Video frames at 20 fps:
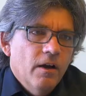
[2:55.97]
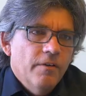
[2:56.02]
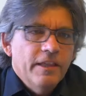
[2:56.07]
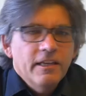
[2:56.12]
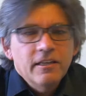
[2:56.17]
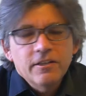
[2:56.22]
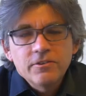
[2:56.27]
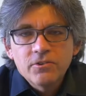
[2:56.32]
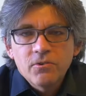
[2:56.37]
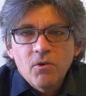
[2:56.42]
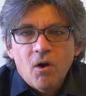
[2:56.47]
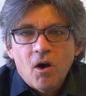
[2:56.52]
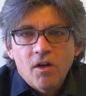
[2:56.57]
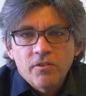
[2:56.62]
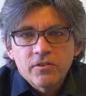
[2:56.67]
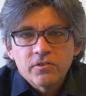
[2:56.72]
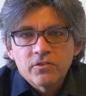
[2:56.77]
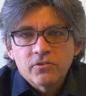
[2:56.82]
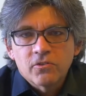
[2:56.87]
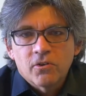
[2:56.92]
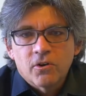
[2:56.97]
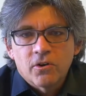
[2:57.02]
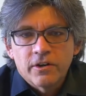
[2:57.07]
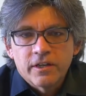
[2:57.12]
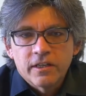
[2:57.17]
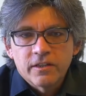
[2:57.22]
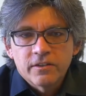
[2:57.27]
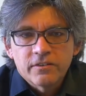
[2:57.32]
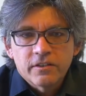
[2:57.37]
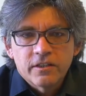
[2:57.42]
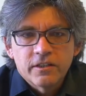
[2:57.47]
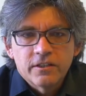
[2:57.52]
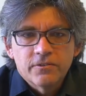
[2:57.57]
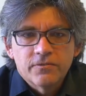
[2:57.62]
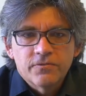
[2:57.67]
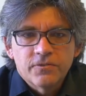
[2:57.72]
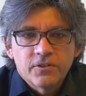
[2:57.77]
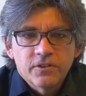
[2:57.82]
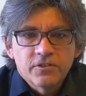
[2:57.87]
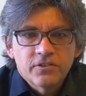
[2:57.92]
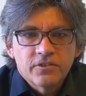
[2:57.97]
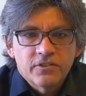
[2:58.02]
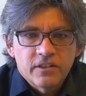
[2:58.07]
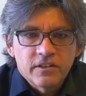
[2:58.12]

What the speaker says: They didn't do all the stories in the first